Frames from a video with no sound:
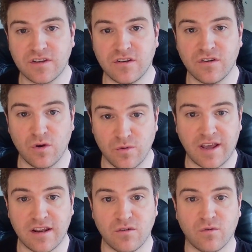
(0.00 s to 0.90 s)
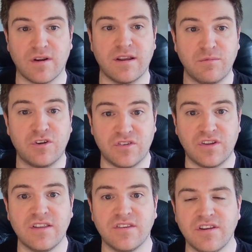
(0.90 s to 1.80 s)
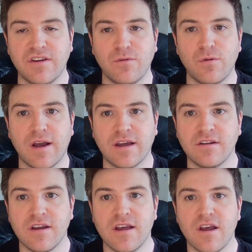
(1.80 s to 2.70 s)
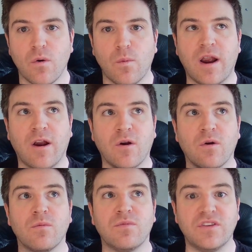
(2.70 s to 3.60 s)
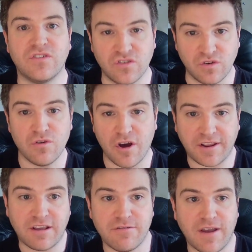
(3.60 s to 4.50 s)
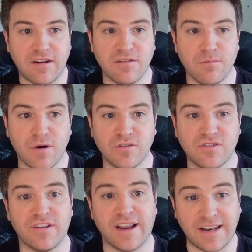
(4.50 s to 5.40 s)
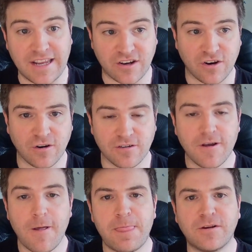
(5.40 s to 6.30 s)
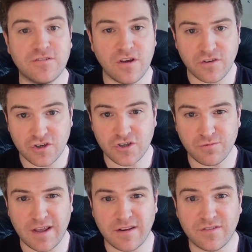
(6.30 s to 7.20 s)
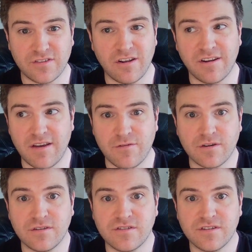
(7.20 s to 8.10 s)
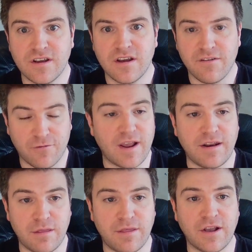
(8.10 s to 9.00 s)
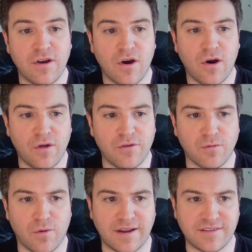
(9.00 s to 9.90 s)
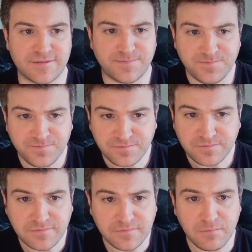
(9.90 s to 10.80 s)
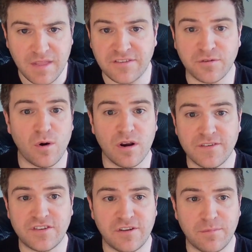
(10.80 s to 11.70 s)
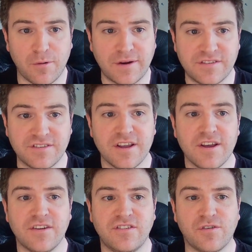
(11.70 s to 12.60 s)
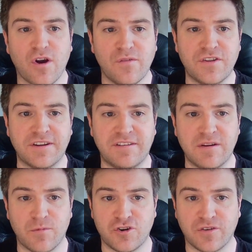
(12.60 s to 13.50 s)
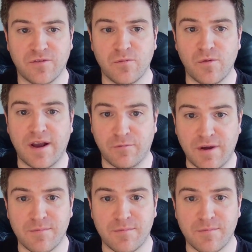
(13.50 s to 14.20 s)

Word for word: in Hunan, which is in the city of Wuhan, where this zoonotic event most likely occurred. There's not a shred of solid evidence for anything otherwise. So all of this still points to COVID-19 emerging from Wuhan wet